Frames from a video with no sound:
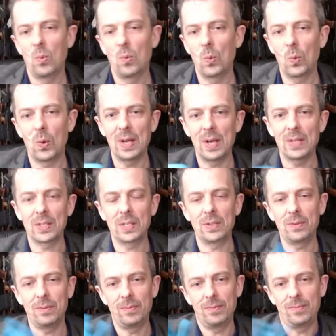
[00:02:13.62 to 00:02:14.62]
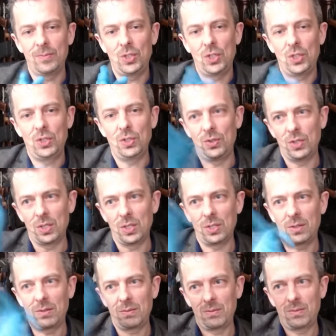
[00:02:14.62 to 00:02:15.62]
whereas it should
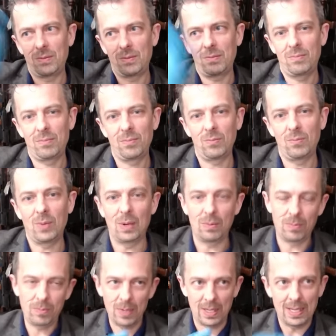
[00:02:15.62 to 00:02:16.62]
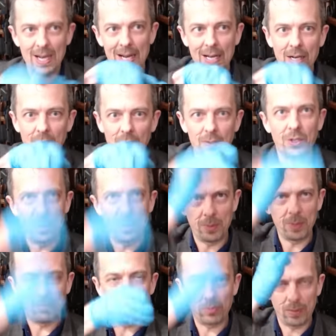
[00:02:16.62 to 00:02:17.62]
just, well, at that angle, it should
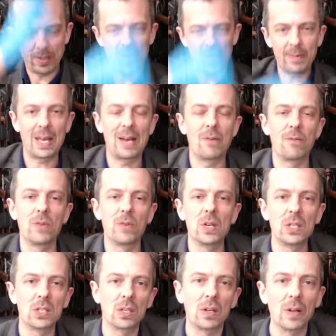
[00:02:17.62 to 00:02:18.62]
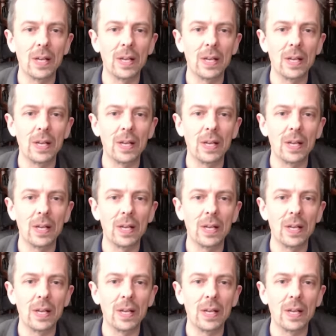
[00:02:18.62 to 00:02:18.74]
be probably coming out vertically.